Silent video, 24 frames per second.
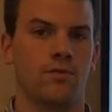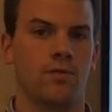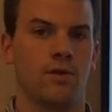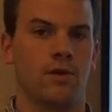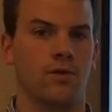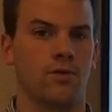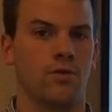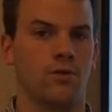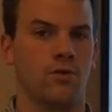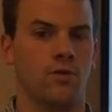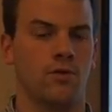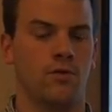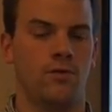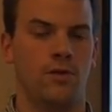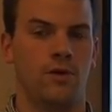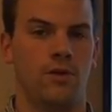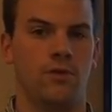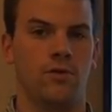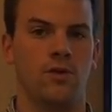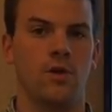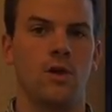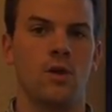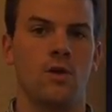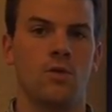via
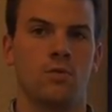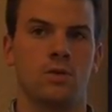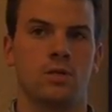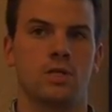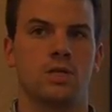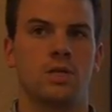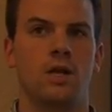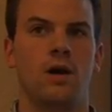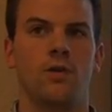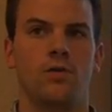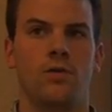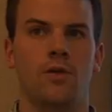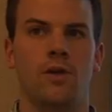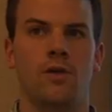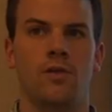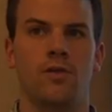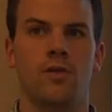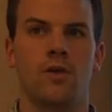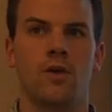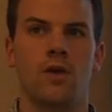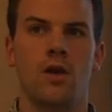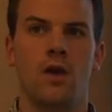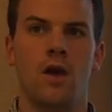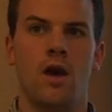surface, which tells us